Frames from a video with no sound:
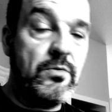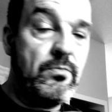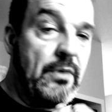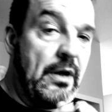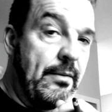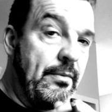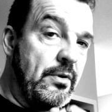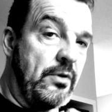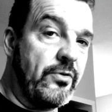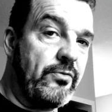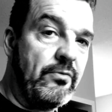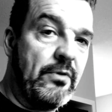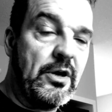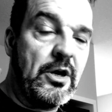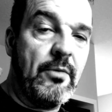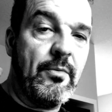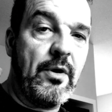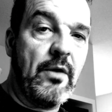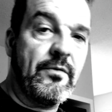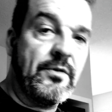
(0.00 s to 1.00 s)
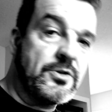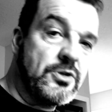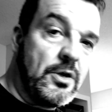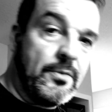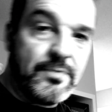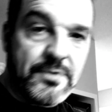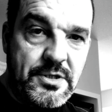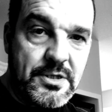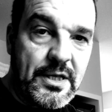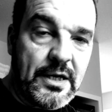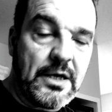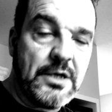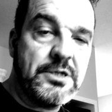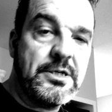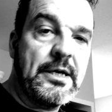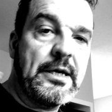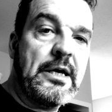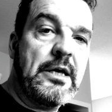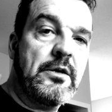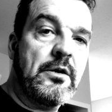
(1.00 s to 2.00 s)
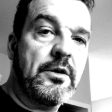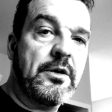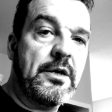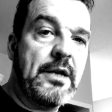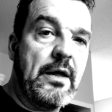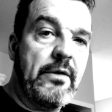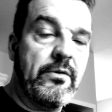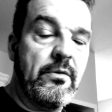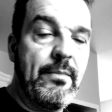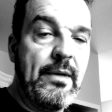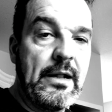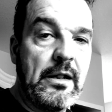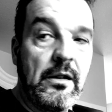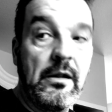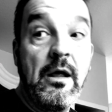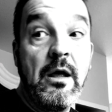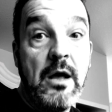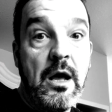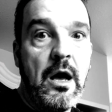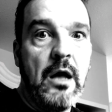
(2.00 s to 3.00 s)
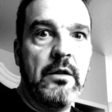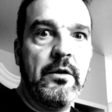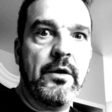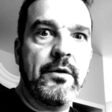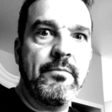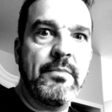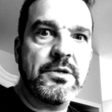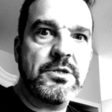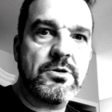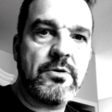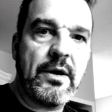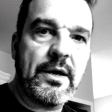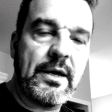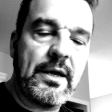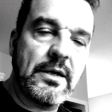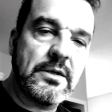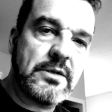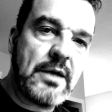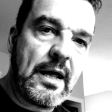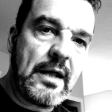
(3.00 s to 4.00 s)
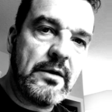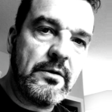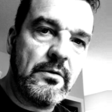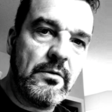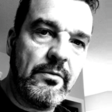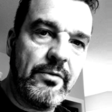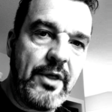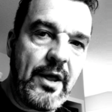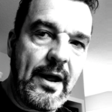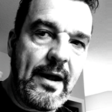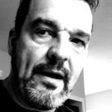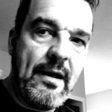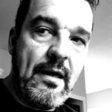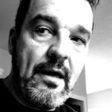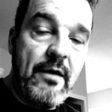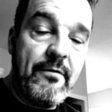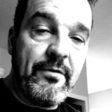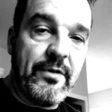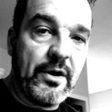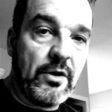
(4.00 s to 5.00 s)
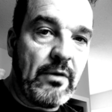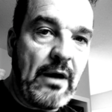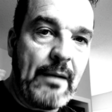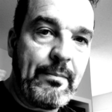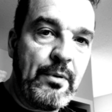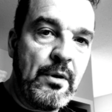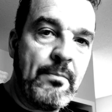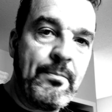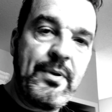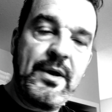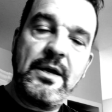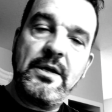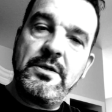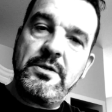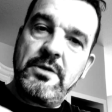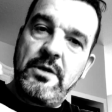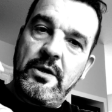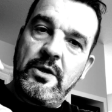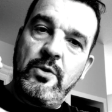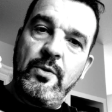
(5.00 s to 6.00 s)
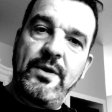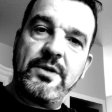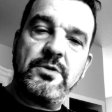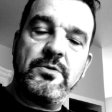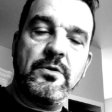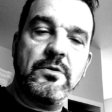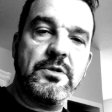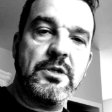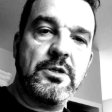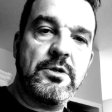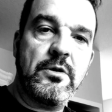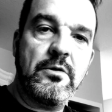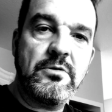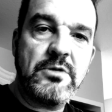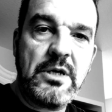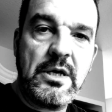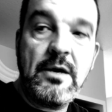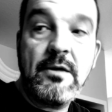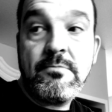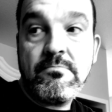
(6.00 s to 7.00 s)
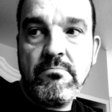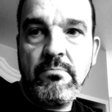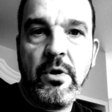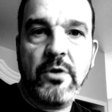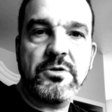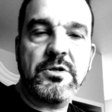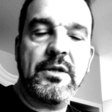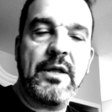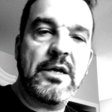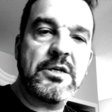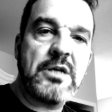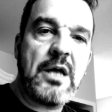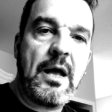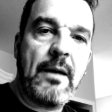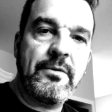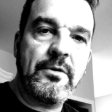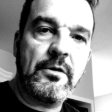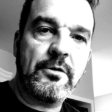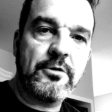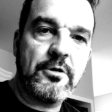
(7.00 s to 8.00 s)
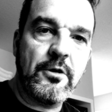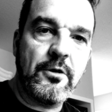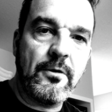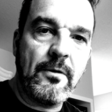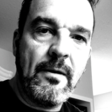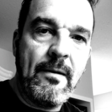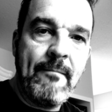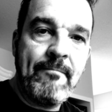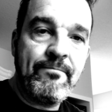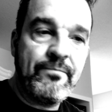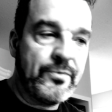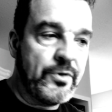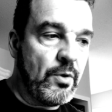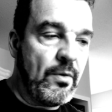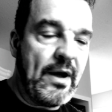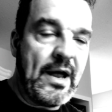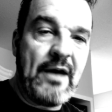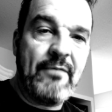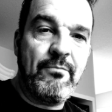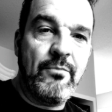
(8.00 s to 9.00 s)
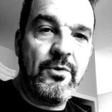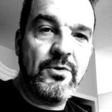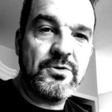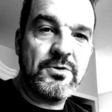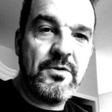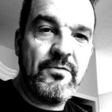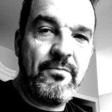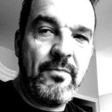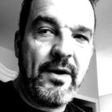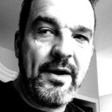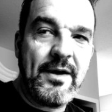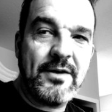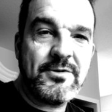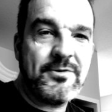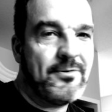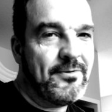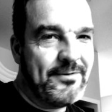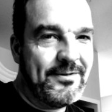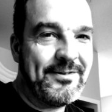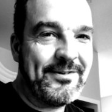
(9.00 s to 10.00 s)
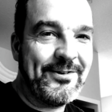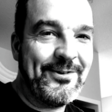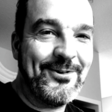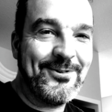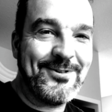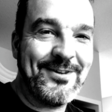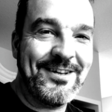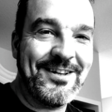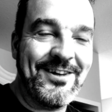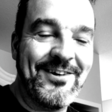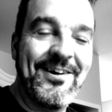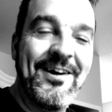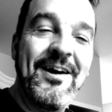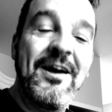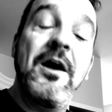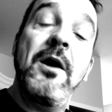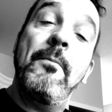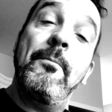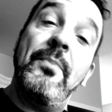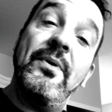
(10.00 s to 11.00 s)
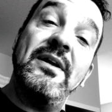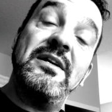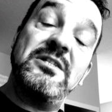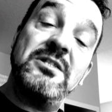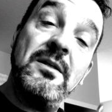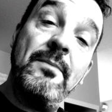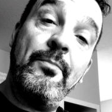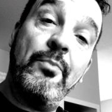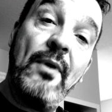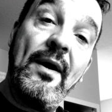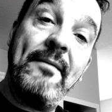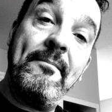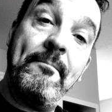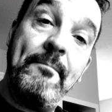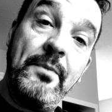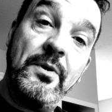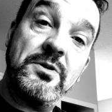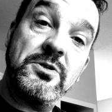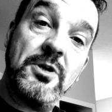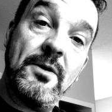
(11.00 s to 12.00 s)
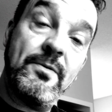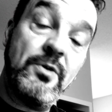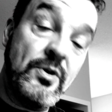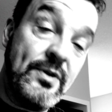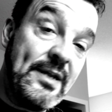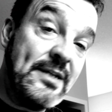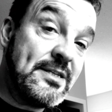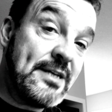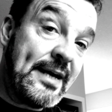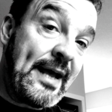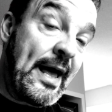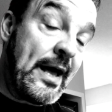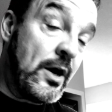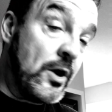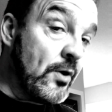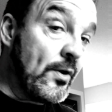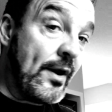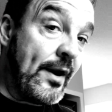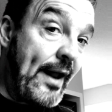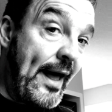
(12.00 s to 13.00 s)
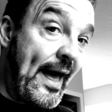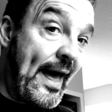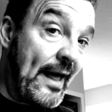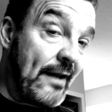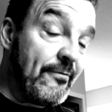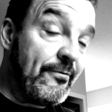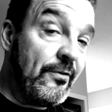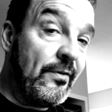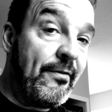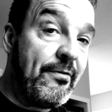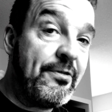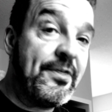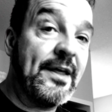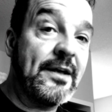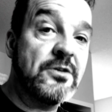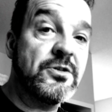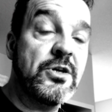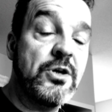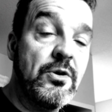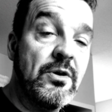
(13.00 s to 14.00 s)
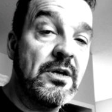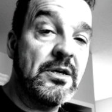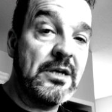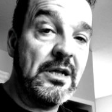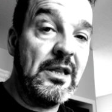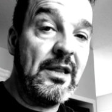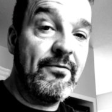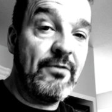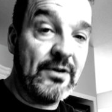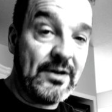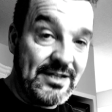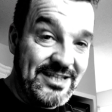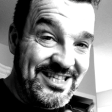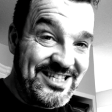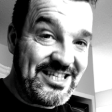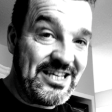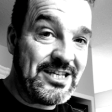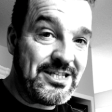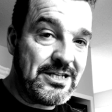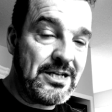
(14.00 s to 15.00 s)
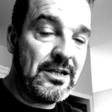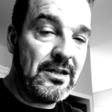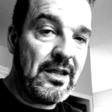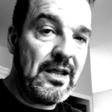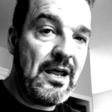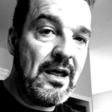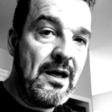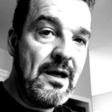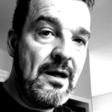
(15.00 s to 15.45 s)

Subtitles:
maybe a 3 coming over the top and stick a cheeky nodder down the middle, a lot of my striking's handled there. For the grappling piece, a quick snoozy, most of that's handled too. Do I have most of my arsenal? Of course I do, but it's the bread and butter. You need to get good at a handful of things that you can deliver consistently